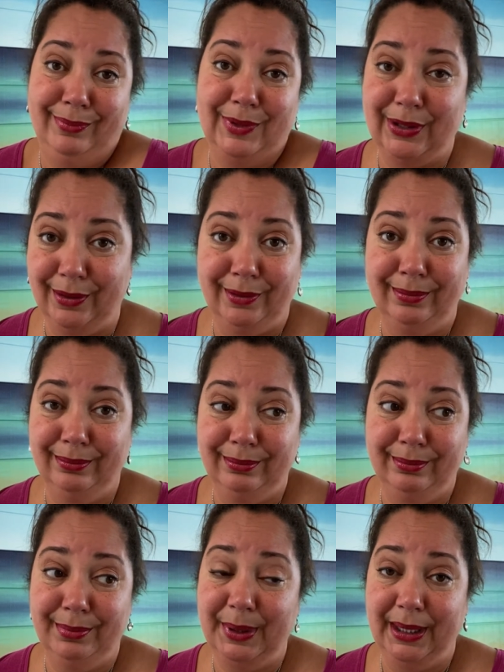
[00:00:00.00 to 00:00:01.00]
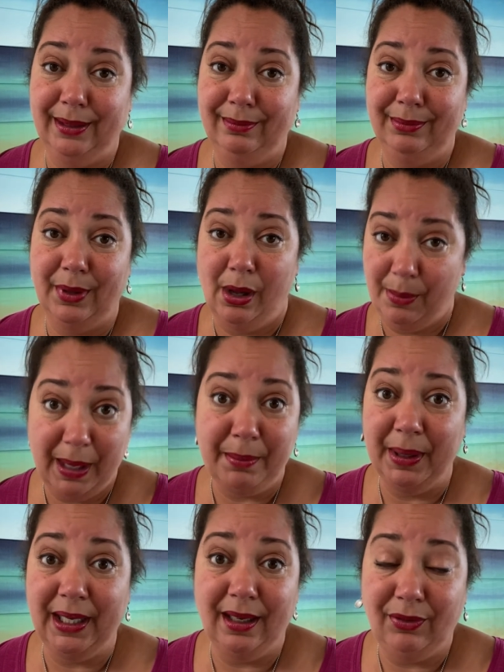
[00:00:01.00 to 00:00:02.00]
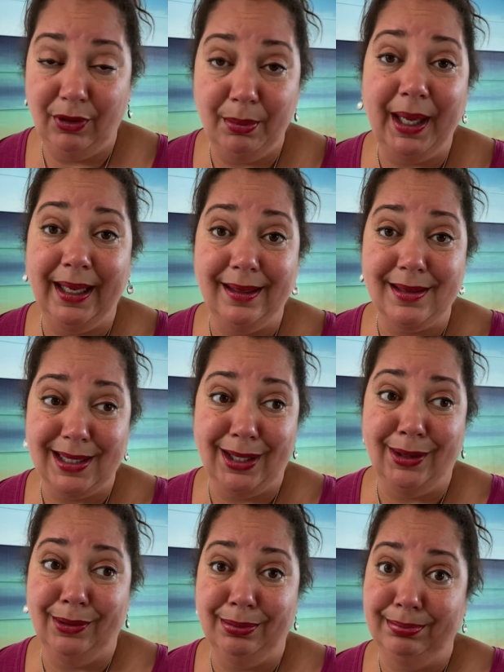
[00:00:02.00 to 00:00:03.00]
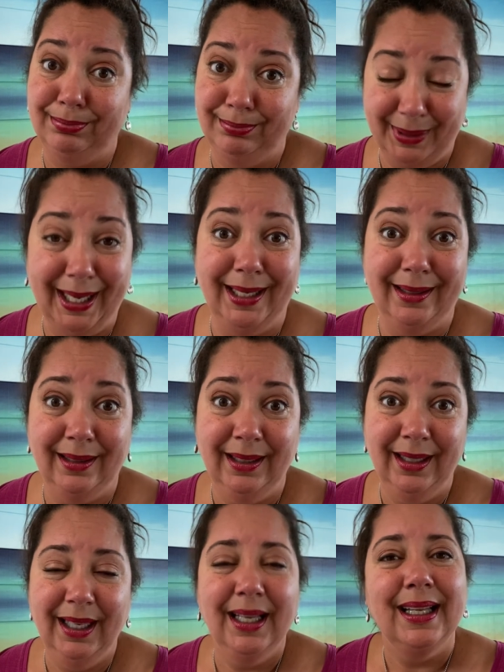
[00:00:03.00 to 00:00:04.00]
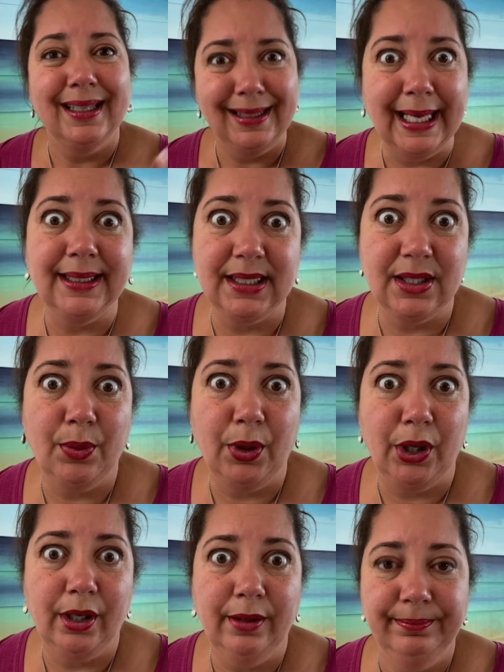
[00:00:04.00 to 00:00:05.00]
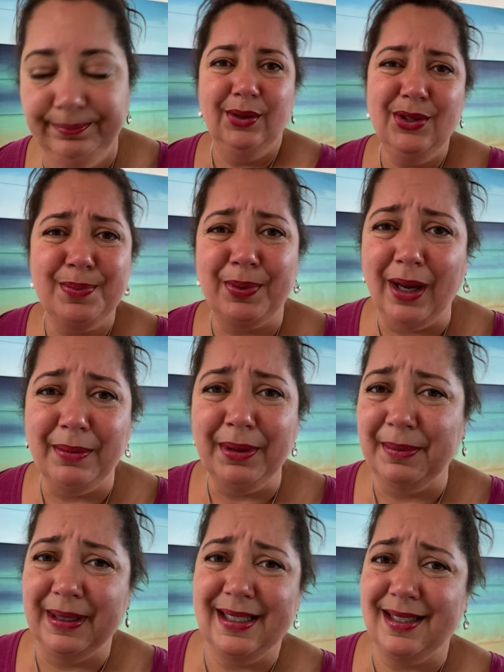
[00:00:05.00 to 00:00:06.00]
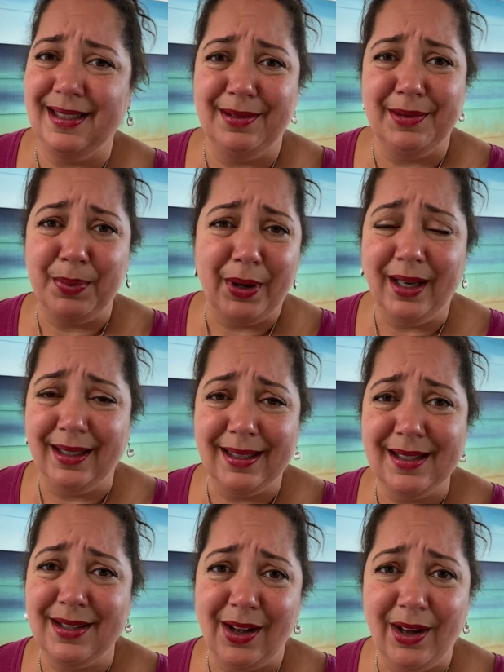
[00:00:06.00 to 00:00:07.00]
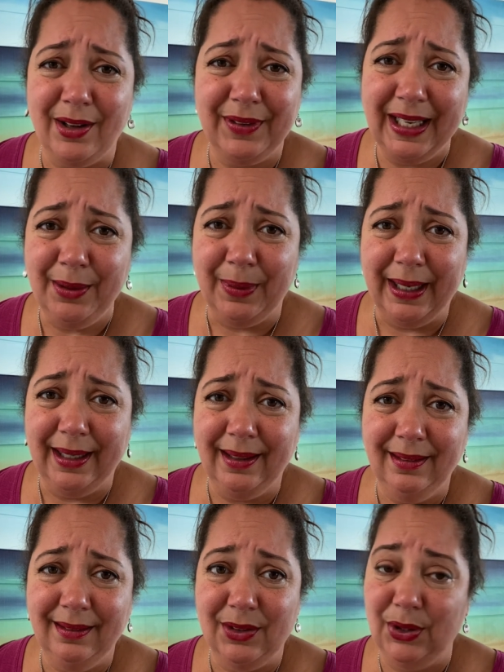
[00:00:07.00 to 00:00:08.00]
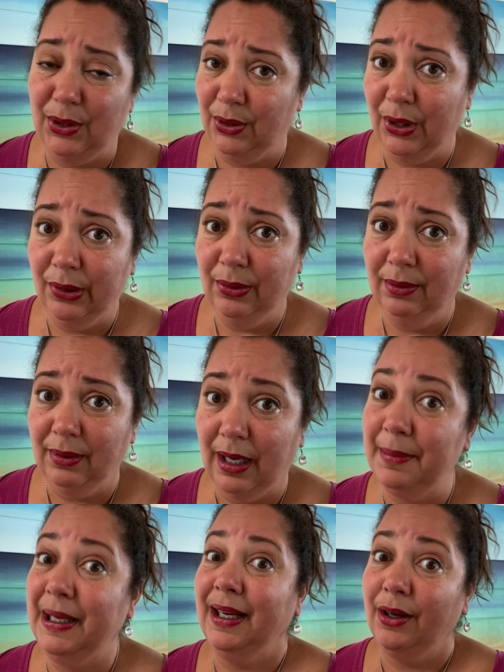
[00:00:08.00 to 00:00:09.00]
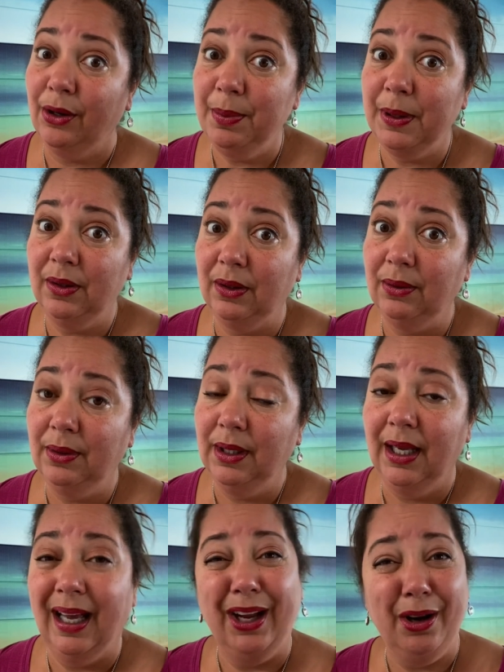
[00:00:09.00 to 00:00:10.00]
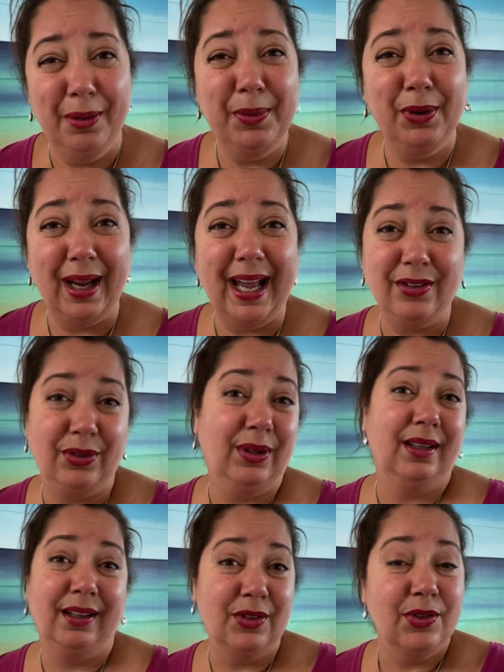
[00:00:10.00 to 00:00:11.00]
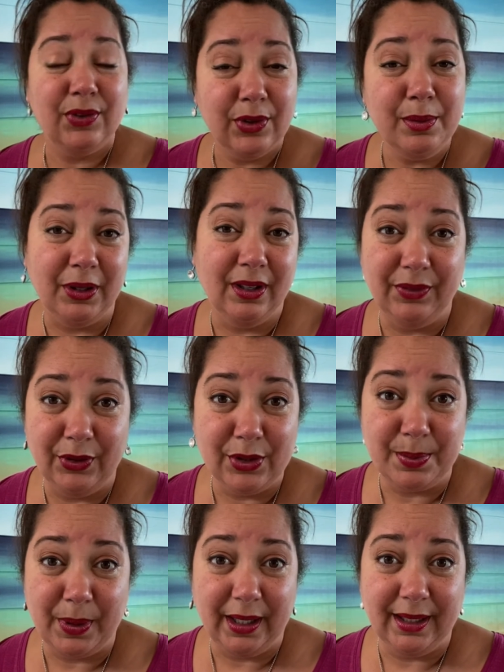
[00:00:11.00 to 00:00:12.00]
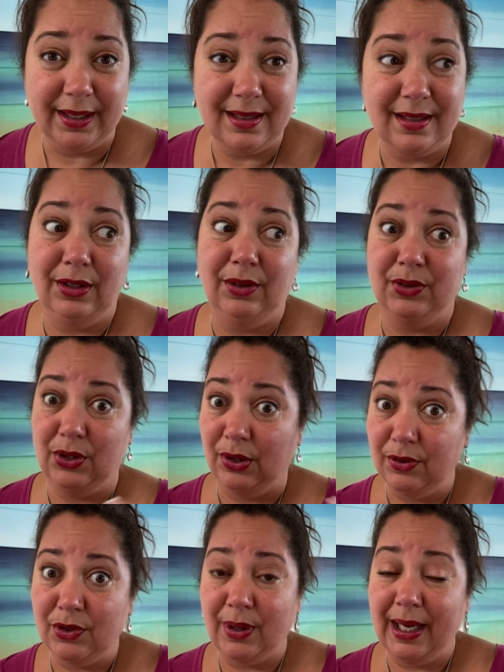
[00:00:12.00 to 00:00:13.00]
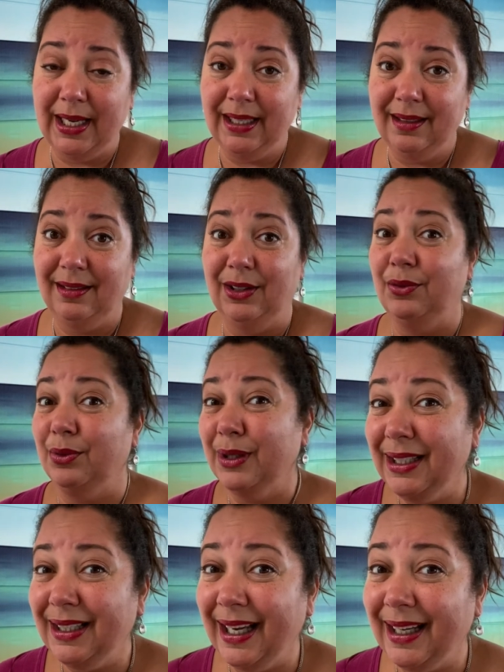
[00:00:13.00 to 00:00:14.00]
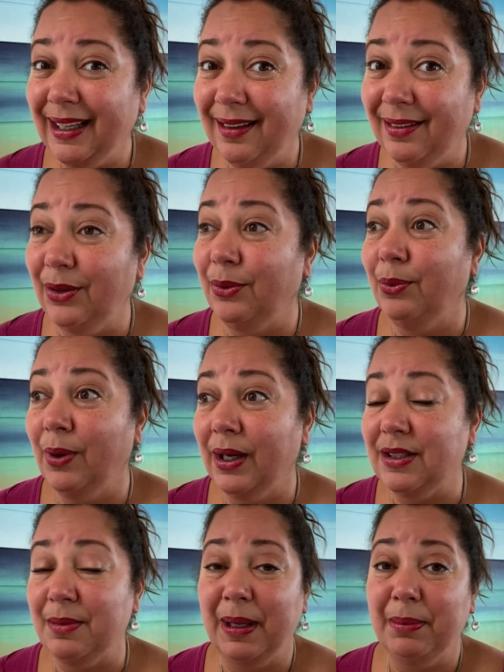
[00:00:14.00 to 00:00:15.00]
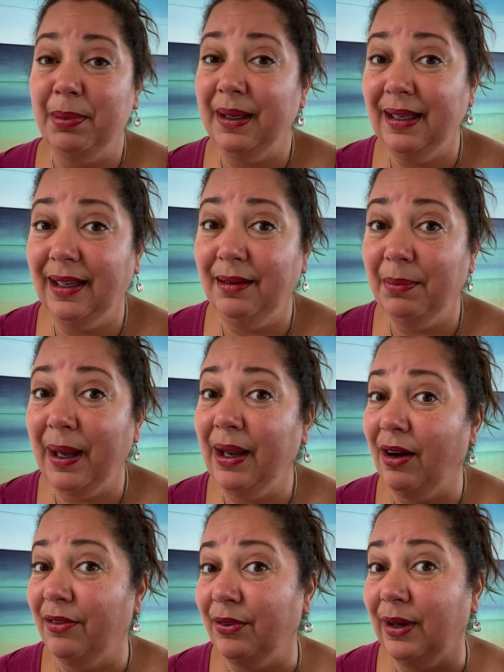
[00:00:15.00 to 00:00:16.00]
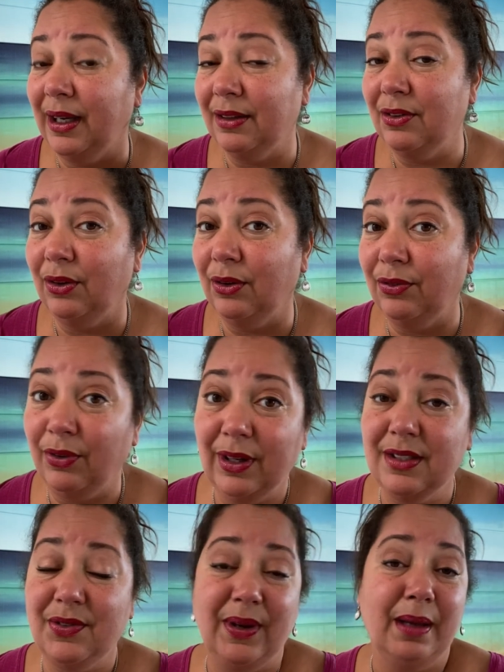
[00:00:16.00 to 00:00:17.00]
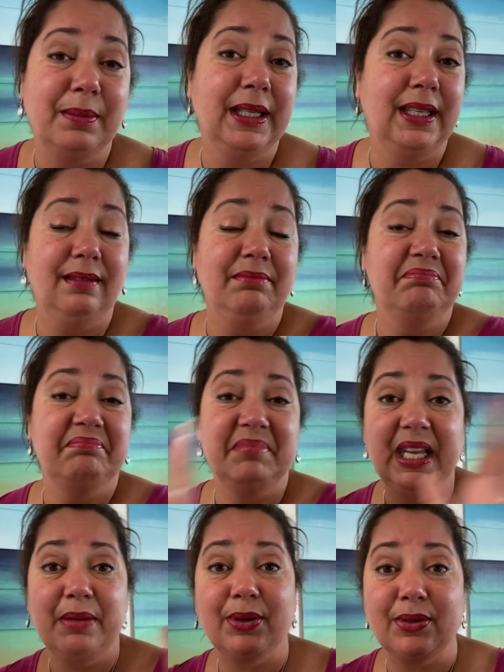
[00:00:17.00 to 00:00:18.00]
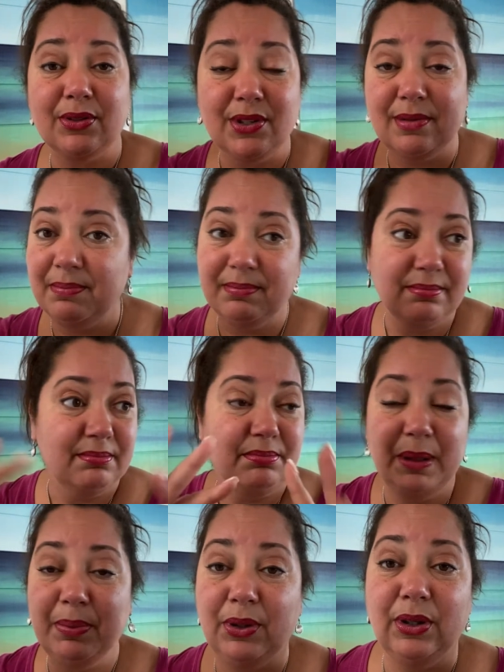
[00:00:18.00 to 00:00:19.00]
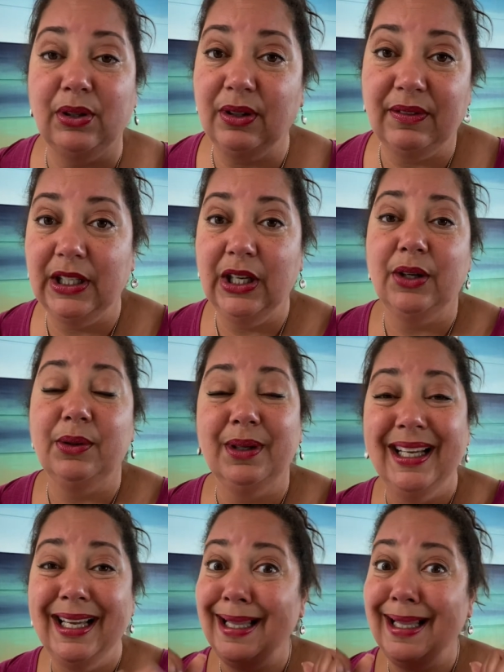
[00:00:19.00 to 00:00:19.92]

So, but I'll make money if you buy it, so buy it. That doesn't work. Whose problem does this product solve anyway? Do you know? I mean, I hope you do. I hope you're actually a consumer of those products. You, so you've tried it, you really like it, you want to make money by offering it to your friends, family, neighbors, people you don't even know.